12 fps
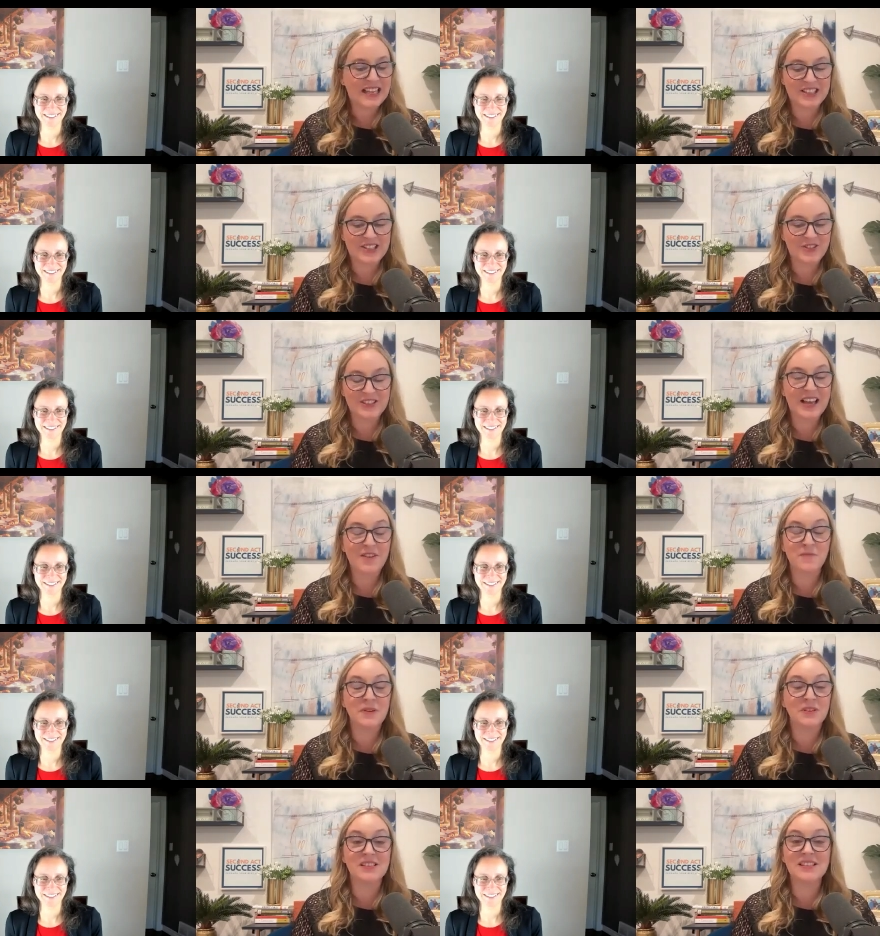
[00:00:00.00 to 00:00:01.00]
Speaker 1: You just have
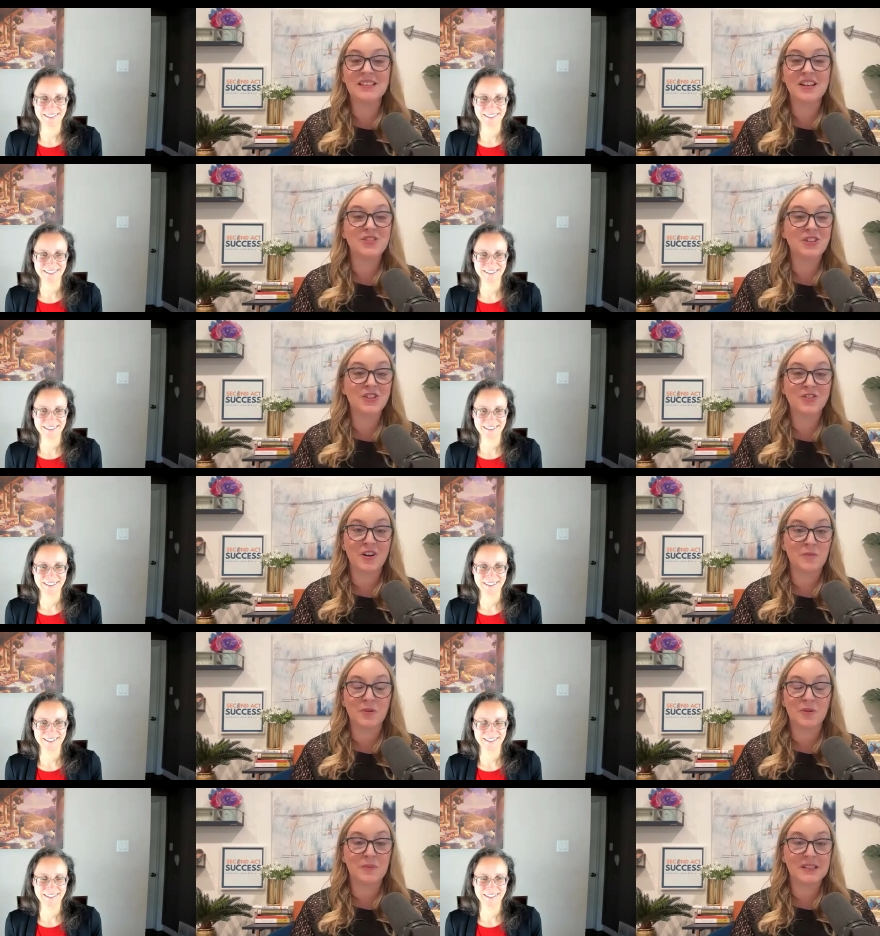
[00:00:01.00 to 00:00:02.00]
built such an
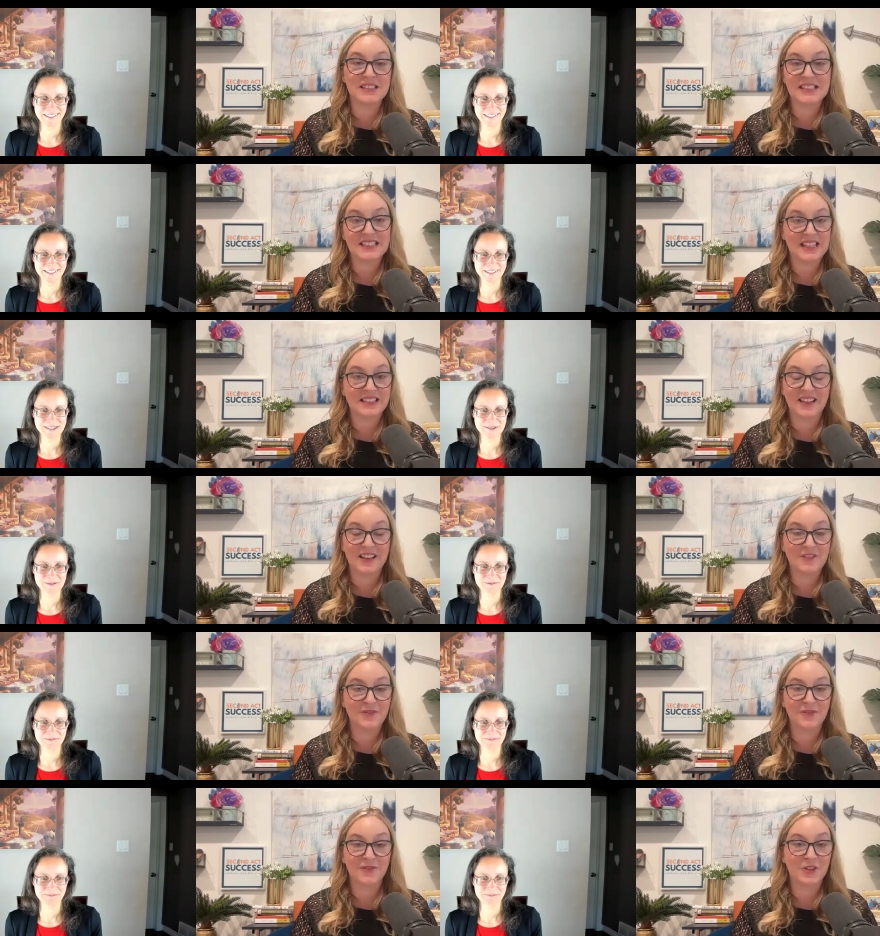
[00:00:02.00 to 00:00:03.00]
incredible business and
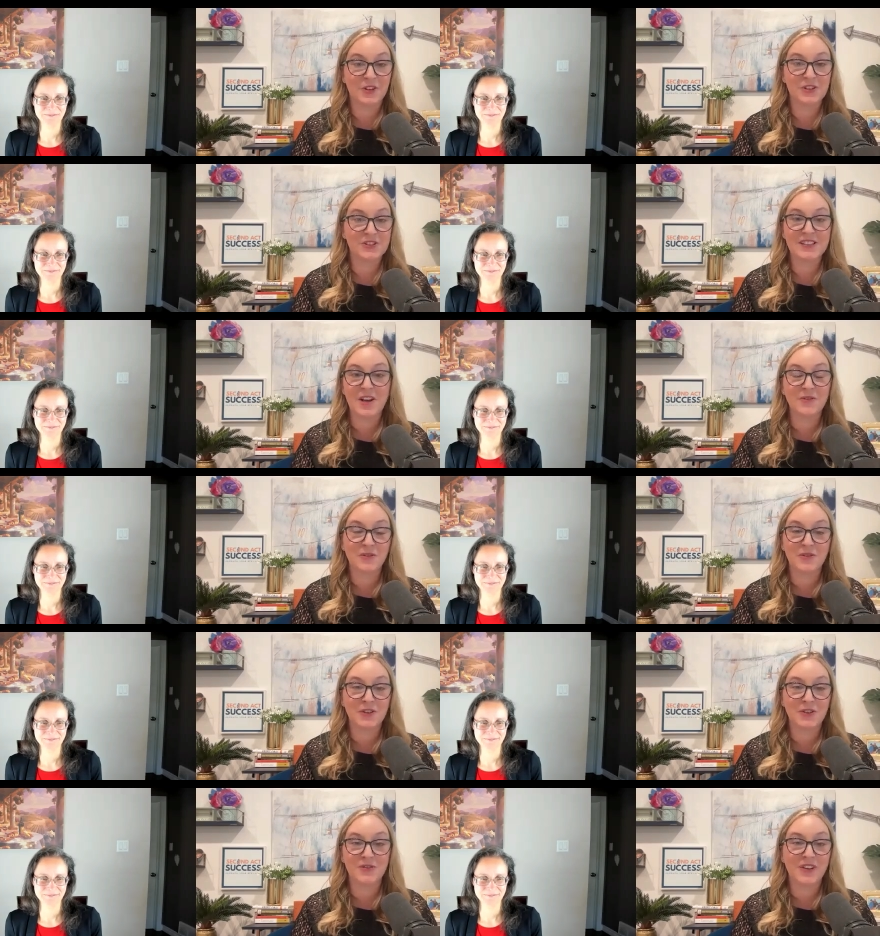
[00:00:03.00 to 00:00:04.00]
life for yourself and
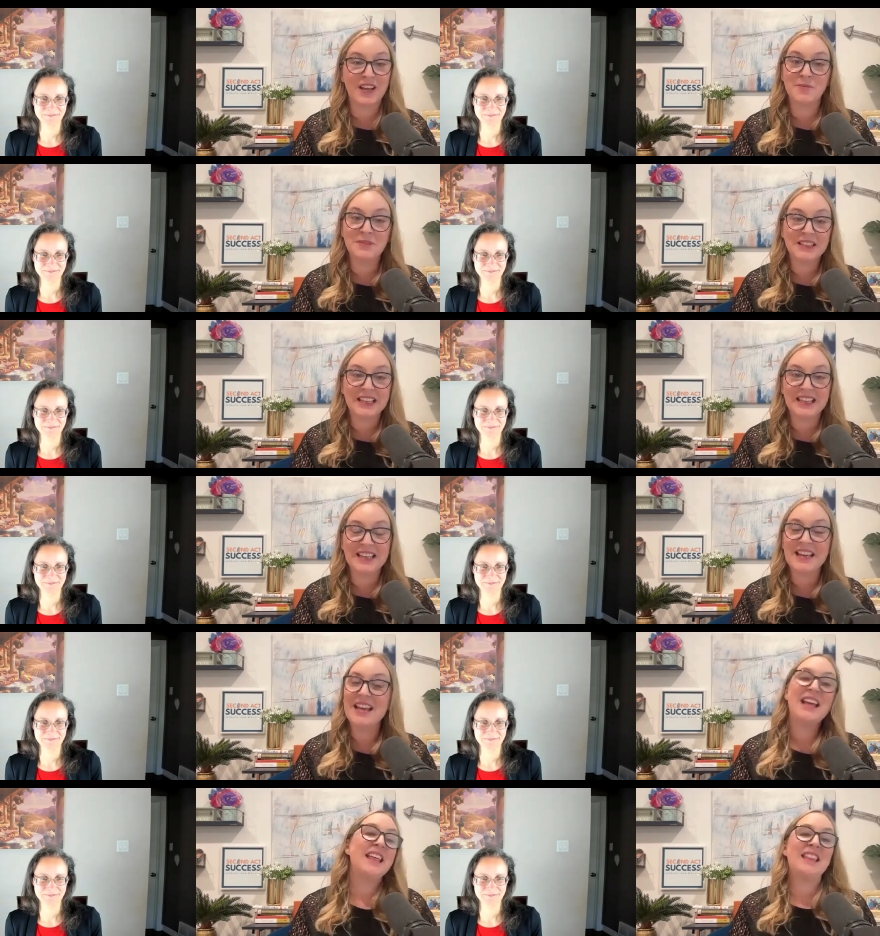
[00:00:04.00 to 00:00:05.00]
for your family
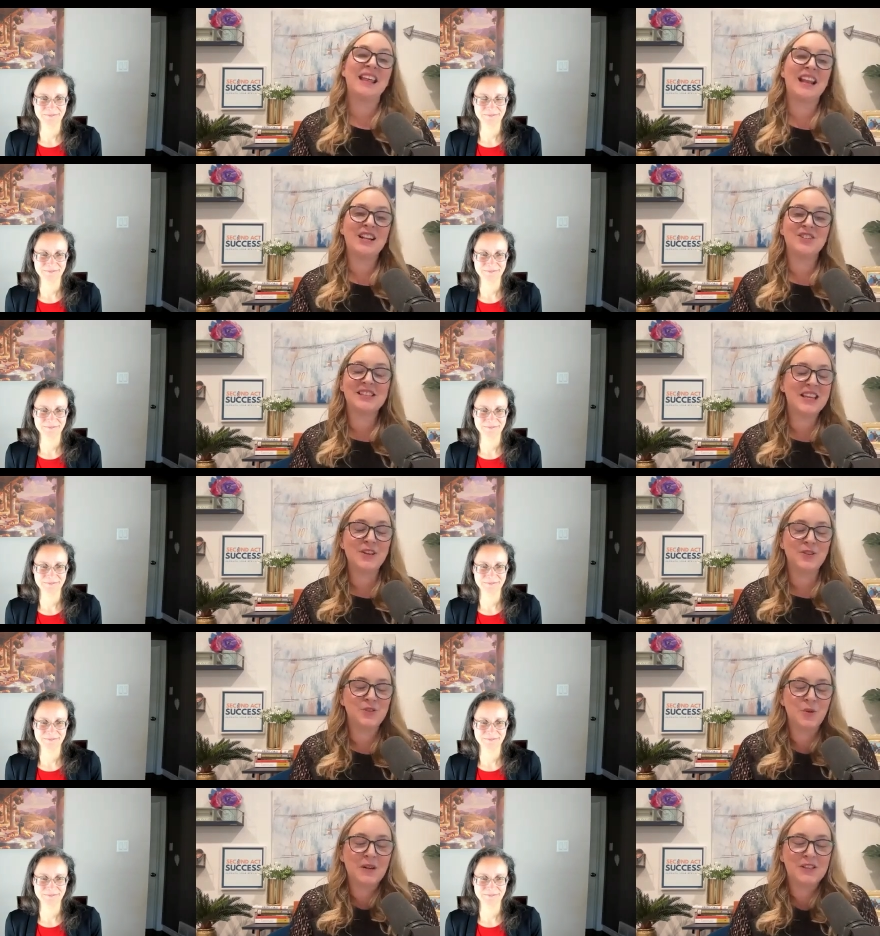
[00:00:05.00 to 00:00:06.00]
that I just thank you
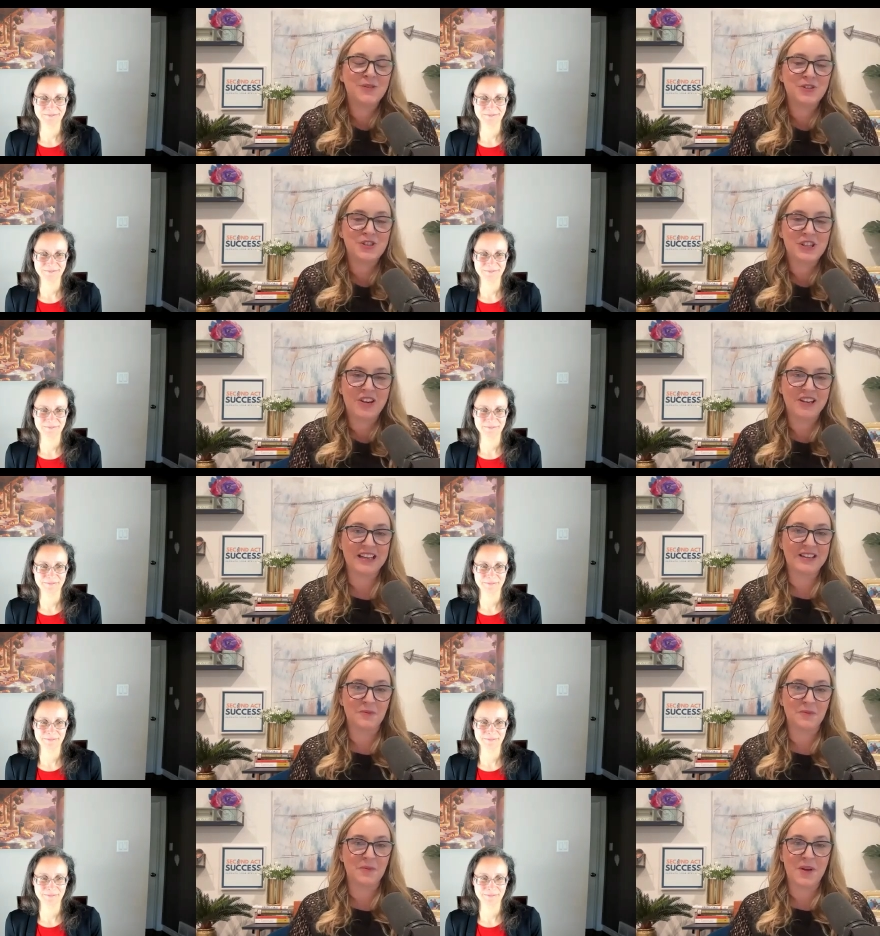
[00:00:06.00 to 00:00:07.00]
so much for sharing
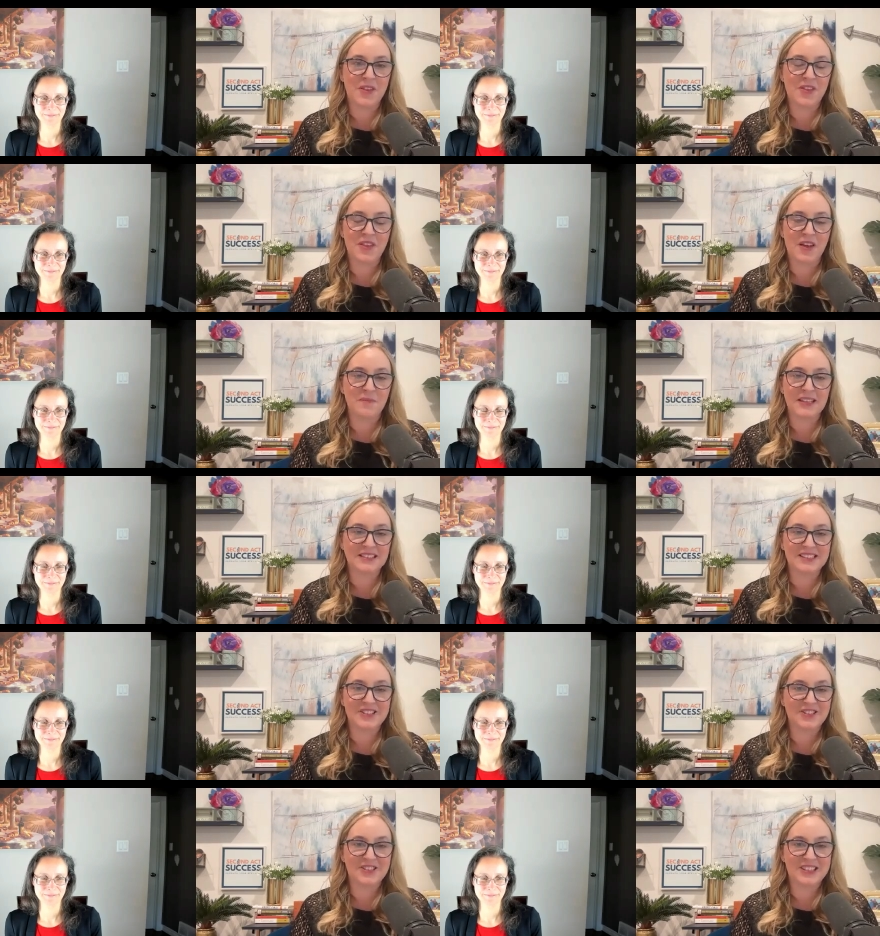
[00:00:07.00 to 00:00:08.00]
it with uh, my
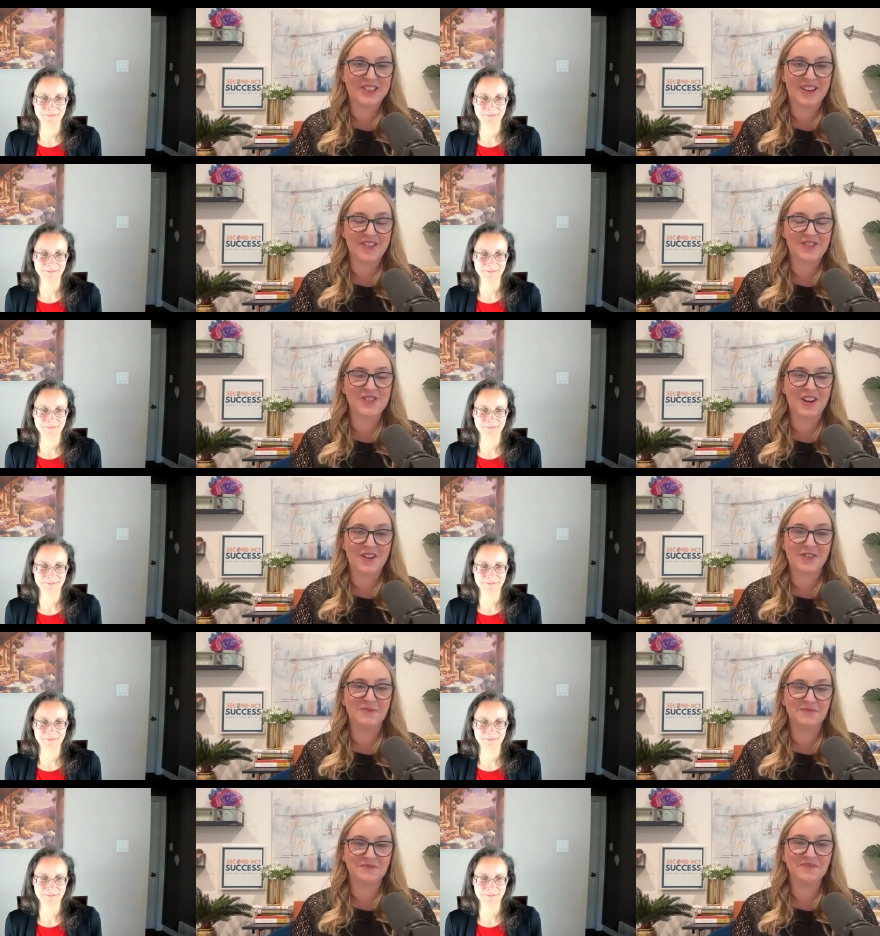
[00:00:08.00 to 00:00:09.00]
listeners here on the show.